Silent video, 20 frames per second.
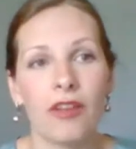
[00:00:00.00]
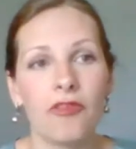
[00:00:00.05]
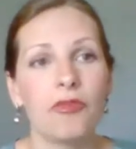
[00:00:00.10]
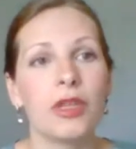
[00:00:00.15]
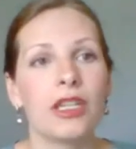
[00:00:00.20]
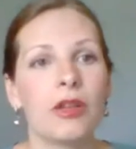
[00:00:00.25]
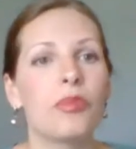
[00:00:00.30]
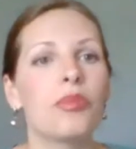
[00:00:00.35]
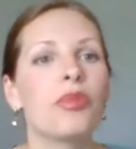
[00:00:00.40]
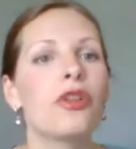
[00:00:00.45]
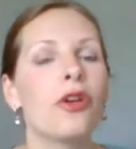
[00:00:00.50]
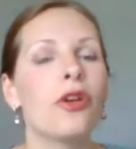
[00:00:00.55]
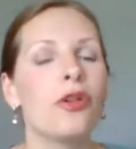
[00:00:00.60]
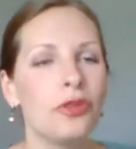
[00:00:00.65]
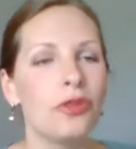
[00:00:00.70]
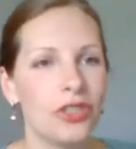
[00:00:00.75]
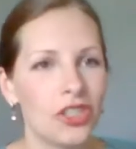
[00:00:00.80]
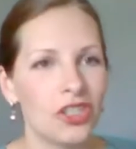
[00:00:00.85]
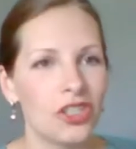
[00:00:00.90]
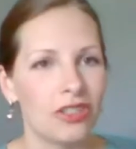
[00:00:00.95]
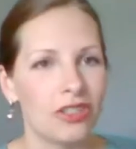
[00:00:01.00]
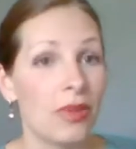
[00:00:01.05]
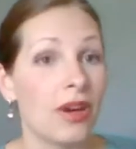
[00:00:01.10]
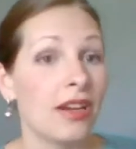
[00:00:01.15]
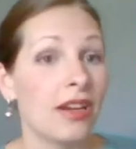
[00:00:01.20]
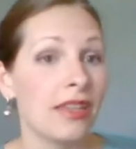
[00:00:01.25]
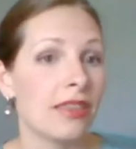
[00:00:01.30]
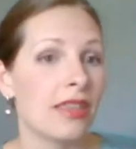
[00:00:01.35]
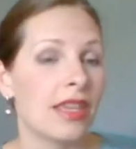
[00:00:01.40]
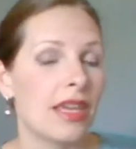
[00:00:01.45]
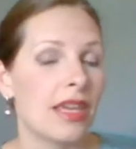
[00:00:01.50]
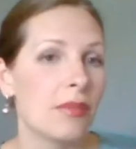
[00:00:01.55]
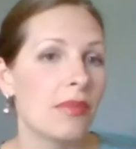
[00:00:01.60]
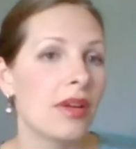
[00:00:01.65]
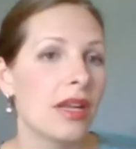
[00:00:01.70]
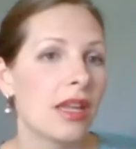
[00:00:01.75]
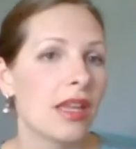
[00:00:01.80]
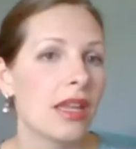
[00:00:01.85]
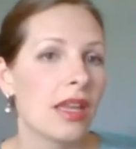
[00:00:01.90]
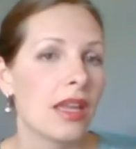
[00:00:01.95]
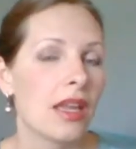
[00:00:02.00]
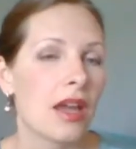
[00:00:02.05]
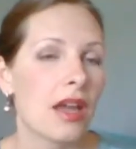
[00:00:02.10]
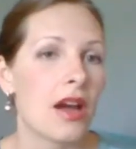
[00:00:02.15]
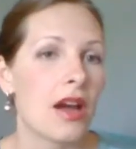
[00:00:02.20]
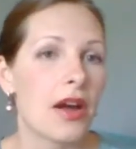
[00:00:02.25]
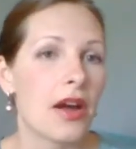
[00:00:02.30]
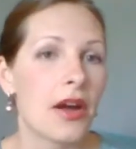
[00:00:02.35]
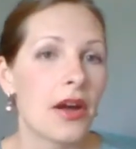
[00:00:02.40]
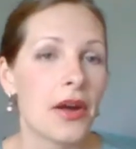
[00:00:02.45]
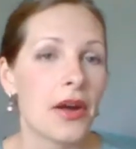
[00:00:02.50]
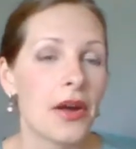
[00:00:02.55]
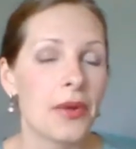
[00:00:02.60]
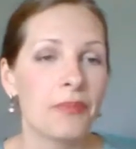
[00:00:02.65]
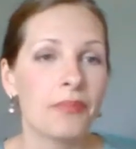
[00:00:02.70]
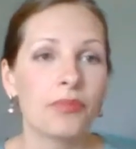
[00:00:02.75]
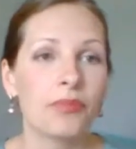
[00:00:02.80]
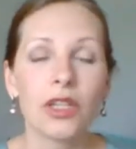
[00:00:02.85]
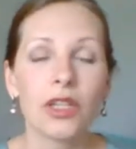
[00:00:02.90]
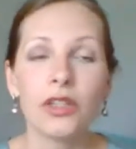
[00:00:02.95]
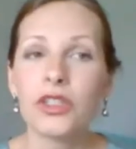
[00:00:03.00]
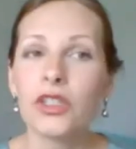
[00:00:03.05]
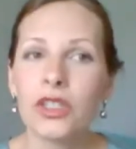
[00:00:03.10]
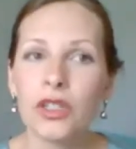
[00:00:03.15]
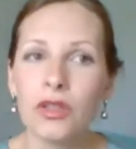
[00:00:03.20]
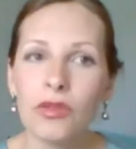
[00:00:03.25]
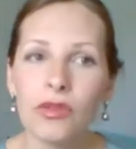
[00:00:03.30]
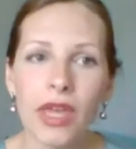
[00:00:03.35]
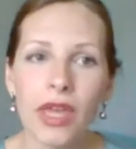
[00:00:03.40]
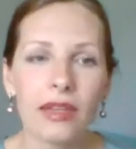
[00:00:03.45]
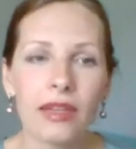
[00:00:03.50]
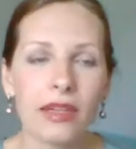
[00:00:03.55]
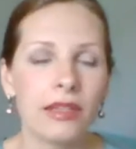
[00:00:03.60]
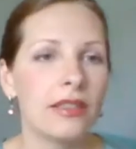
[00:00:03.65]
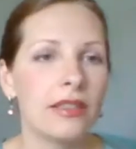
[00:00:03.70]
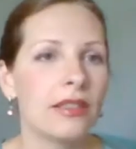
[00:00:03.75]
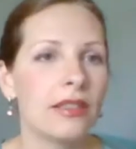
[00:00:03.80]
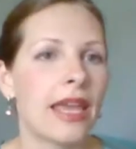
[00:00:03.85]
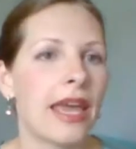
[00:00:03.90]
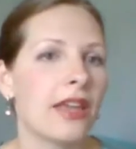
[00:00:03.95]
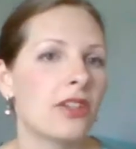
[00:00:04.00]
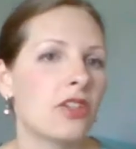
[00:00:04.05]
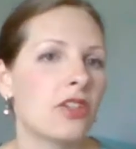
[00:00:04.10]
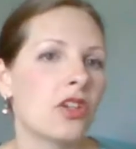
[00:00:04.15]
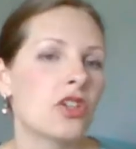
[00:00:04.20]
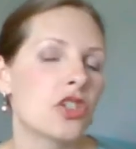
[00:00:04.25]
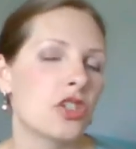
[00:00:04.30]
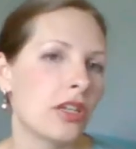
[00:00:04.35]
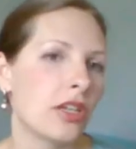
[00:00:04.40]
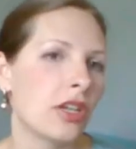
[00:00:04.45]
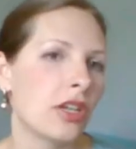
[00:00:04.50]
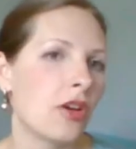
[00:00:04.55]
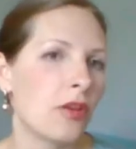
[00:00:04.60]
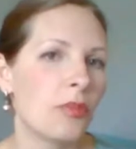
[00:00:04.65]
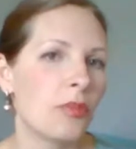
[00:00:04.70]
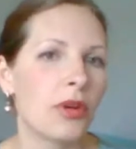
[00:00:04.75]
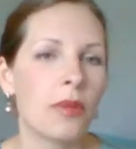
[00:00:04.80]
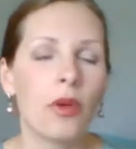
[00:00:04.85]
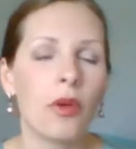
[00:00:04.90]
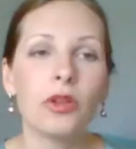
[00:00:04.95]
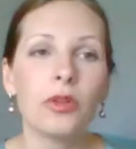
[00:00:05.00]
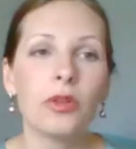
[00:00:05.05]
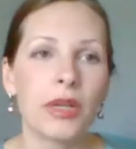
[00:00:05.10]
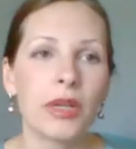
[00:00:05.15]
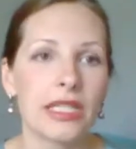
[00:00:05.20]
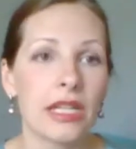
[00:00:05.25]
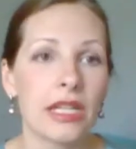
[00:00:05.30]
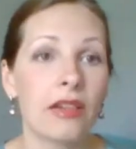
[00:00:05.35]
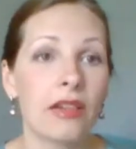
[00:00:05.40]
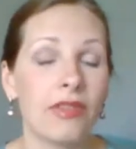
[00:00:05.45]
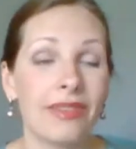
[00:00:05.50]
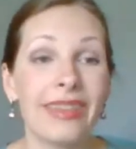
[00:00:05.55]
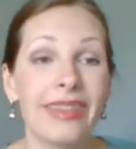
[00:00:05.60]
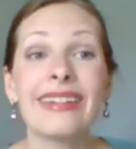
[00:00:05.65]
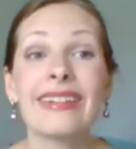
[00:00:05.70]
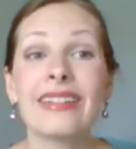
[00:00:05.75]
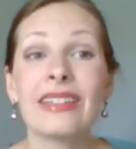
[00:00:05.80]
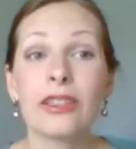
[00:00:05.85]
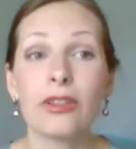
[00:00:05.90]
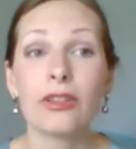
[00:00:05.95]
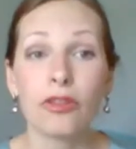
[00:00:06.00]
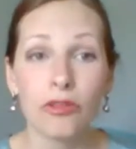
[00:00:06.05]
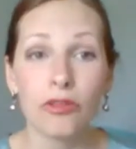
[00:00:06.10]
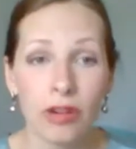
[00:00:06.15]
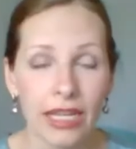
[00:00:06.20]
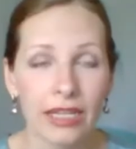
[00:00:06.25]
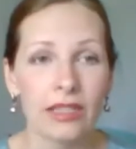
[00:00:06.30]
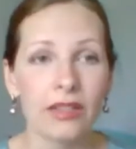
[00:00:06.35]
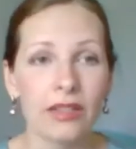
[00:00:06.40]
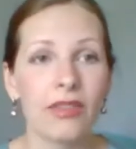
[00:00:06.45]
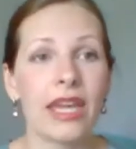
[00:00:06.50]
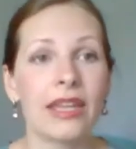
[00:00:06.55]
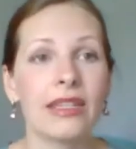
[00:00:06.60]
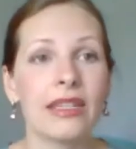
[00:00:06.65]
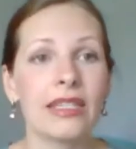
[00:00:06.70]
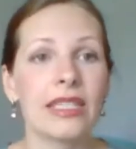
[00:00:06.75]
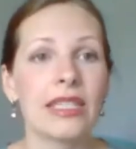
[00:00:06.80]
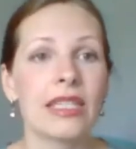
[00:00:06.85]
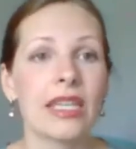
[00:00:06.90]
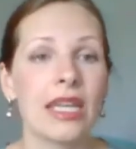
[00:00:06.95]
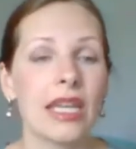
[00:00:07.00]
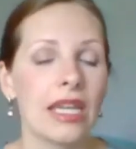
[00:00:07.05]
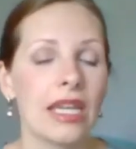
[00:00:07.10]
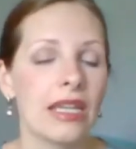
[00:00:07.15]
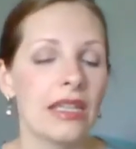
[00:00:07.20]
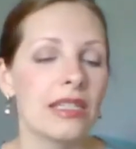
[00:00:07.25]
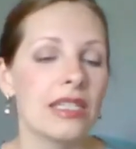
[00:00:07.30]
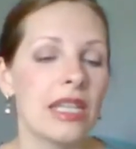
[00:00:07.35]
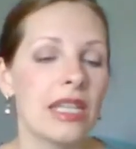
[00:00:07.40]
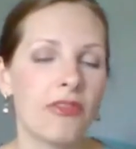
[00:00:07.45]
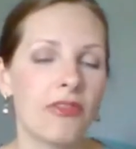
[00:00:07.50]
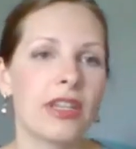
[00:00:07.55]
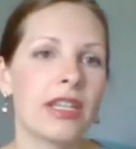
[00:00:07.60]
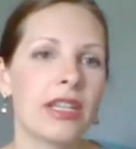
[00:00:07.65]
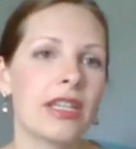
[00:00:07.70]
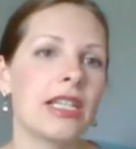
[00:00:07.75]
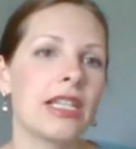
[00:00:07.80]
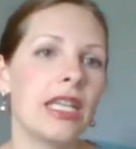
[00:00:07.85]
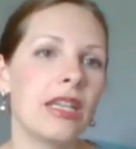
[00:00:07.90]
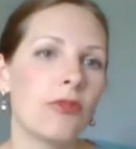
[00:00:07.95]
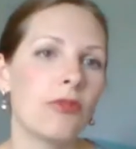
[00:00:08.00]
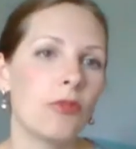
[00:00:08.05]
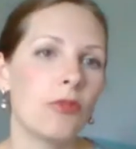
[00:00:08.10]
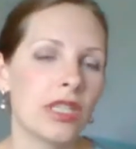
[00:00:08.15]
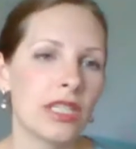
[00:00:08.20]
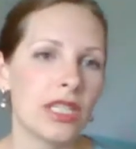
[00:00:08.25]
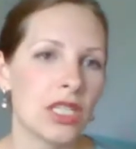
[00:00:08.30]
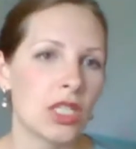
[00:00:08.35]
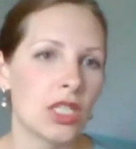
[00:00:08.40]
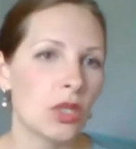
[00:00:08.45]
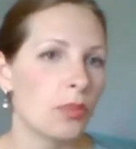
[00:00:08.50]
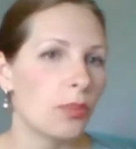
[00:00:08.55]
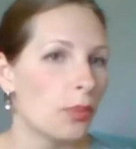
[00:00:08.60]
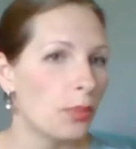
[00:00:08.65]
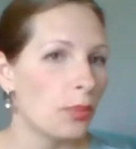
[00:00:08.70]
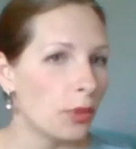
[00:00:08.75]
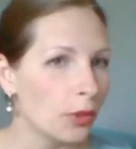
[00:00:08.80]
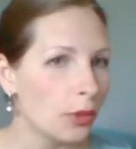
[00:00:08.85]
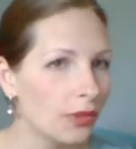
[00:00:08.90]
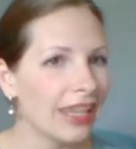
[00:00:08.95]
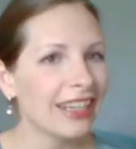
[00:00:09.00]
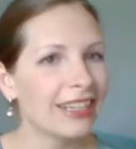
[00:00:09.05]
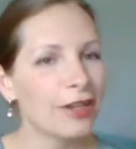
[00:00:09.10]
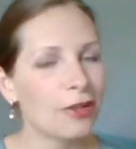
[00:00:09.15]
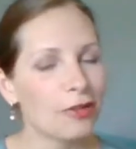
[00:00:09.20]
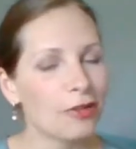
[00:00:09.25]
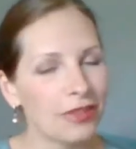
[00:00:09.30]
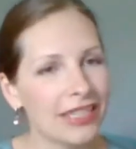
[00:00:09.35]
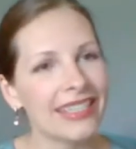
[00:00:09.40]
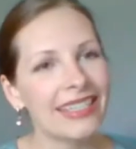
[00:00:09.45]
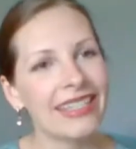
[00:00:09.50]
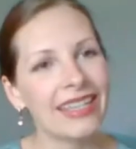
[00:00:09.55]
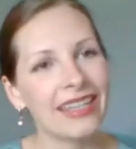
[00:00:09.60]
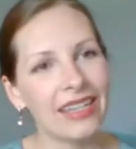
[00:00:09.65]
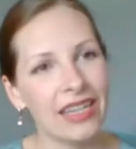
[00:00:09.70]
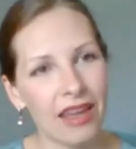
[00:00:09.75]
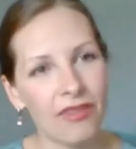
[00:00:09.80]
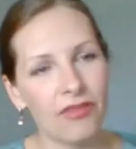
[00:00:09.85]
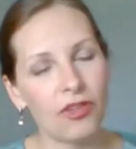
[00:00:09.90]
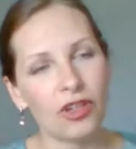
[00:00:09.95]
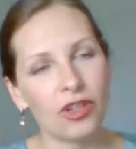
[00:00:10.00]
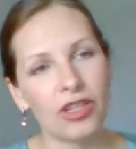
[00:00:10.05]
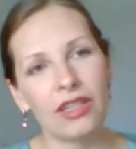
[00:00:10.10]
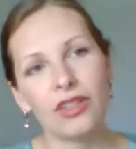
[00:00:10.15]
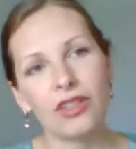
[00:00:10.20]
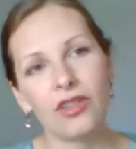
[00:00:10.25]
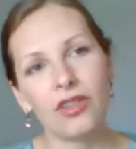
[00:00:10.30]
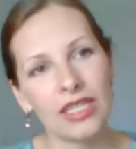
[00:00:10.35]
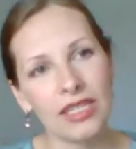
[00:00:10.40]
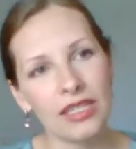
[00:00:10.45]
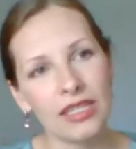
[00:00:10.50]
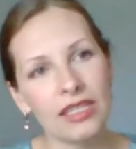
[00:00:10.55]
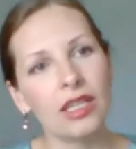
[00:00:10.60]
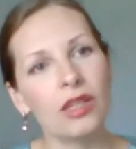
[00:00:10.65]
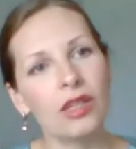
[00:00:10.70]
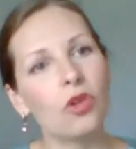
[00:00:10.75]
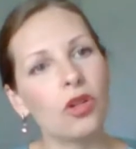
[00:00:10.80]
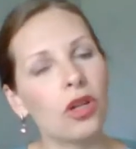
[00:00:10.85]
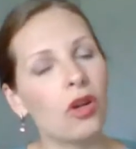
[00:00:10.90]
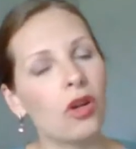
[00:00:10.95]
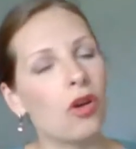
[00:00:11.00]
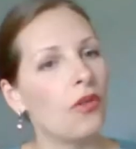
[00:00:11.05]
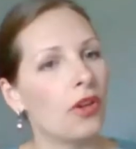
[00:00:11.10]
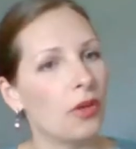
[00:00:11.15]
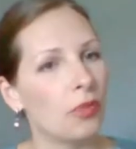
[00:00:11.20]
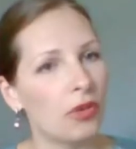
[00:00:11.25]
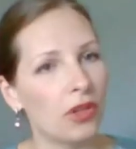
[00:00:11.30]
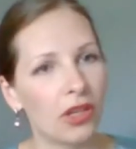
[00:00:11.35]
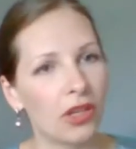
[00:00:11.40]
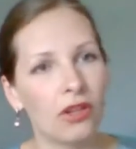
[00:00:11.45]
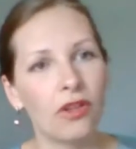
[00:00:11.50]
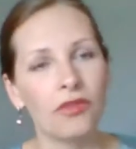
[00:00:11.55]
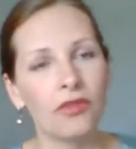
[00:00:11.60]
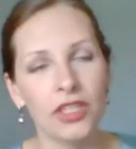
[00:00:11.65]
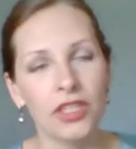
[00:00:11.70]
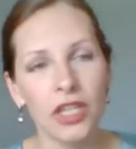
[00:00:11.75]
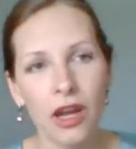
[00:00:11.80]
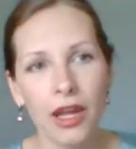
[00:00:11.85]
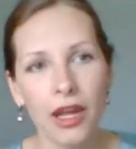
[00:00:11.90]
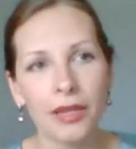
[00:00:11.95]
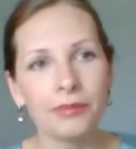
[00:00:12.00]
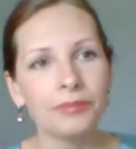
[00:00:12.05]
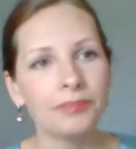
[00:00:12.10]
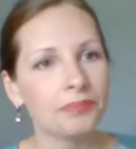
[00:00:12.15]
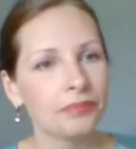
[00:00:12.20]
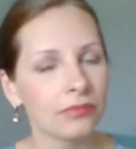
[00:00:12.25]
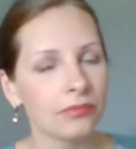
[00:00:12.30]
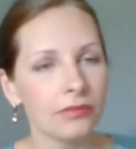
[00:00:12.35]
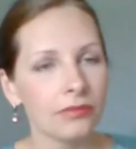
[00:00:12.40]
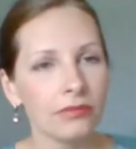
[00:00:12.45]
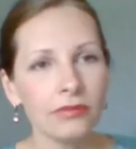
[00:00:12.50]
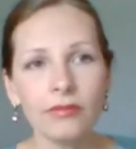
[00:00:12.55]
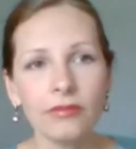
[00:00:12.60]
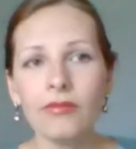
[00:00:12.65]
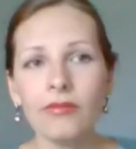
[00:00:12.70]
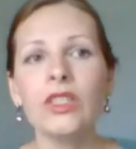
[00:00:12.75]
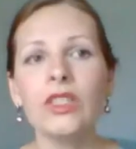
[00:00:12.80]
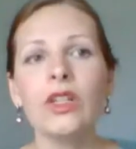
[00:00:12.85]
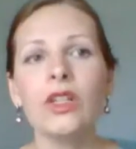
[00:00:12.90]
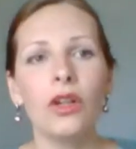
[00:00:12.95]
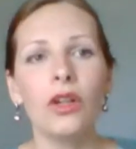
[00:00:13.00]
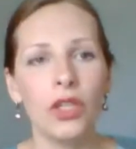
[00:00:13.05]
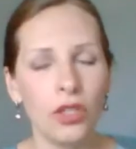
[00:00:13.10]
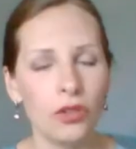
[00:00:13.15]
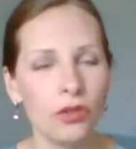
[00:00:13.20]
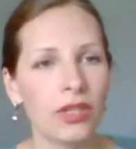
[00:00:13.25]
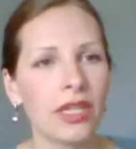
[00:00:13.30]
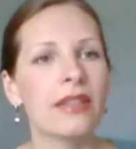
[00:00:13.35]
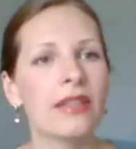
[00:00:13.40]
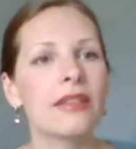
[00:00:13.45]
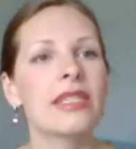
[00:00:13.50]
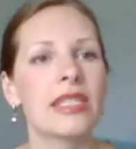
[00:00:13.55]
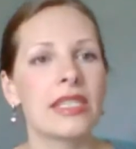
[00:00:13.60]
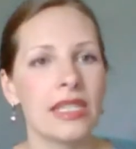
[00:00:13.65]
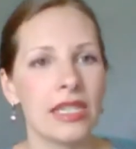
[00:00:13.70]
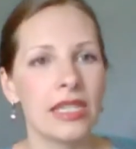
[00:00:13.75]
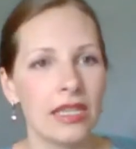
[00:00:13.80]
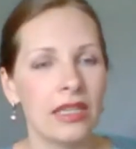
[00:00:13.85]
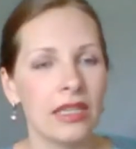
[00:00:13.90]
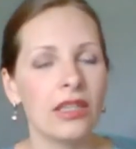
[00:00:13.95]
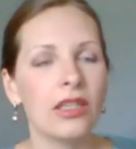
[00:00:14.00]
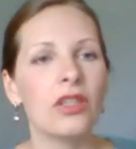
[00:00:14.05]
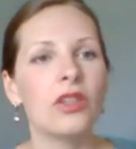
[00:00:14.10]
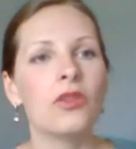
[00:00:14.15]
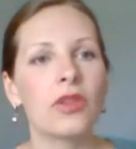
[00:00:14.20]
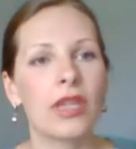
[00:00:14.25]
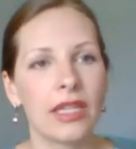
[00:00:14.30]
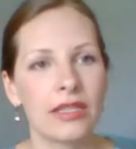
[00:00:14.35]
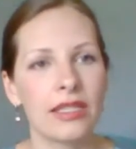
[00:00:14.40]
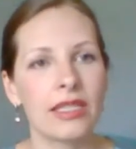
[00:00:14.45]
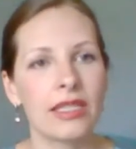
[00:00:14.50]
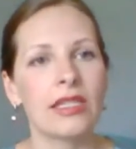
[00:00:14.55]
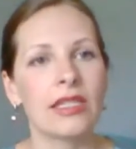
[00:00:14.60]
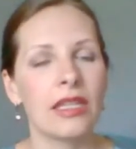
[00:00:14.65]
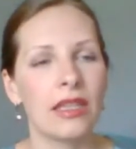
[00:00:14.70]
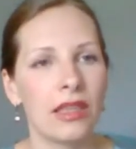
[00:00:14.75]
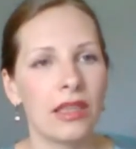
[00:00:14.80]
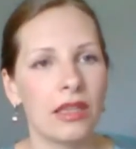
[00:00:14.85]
been approached by them to do that. I didn't have to actually go and promote myself. And that is great. That is definitely, once you put that consistent effort and consistent work over a period of time, you can see the